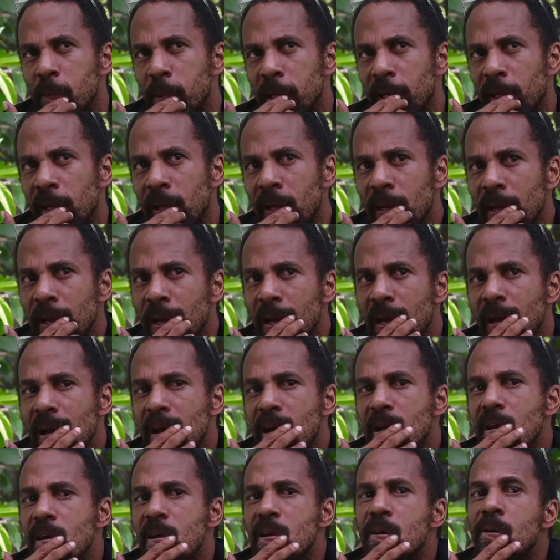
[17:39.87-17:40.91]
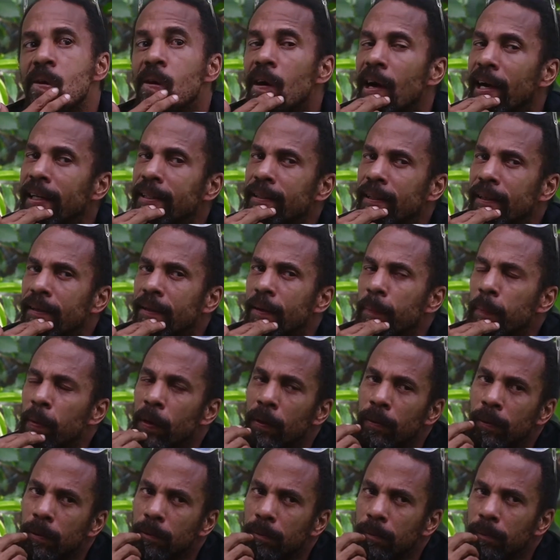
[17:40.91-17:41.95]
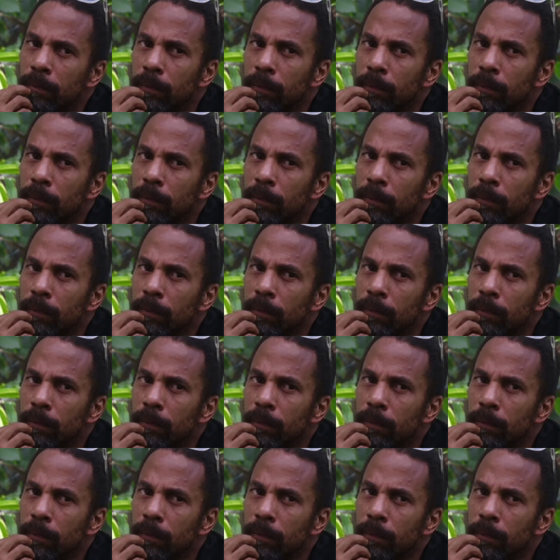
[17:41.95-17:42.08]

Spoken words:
But, you know, I think about